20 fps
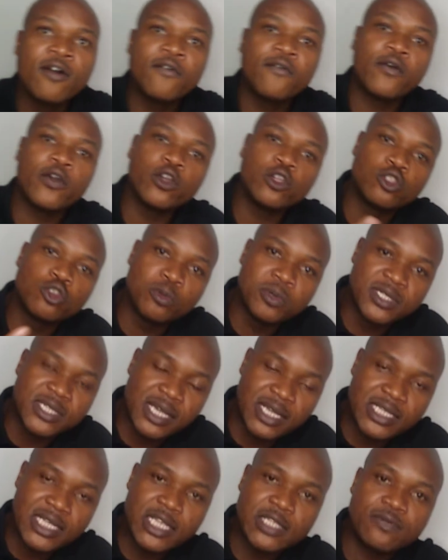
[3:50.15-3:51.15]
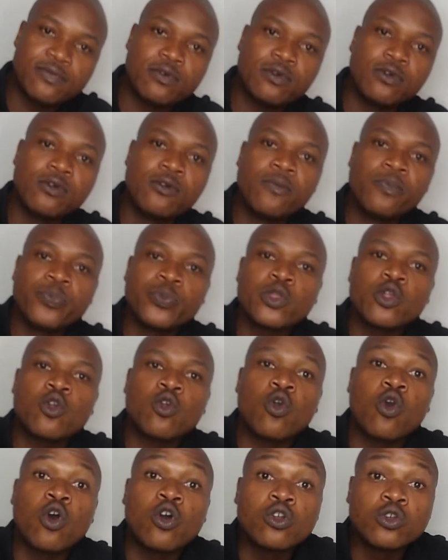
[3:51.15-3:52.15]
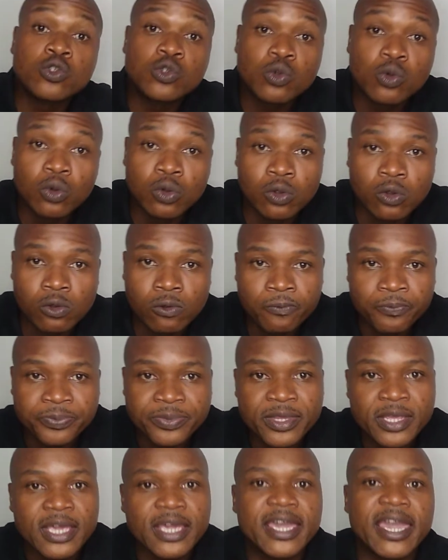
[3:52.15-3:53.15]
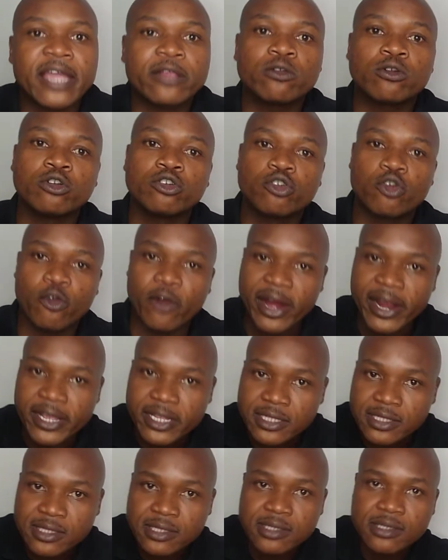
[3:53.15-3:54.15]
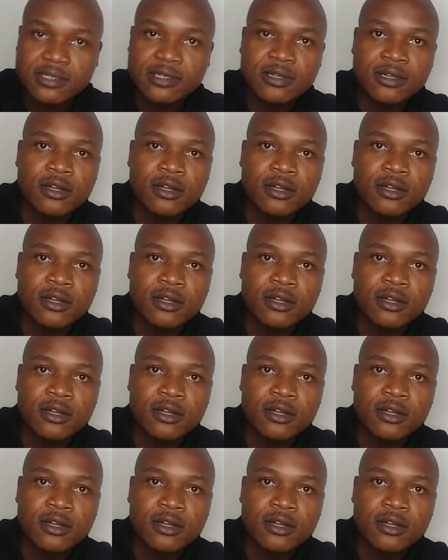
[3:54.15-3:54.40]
for you to be successful, go to school, get good grades,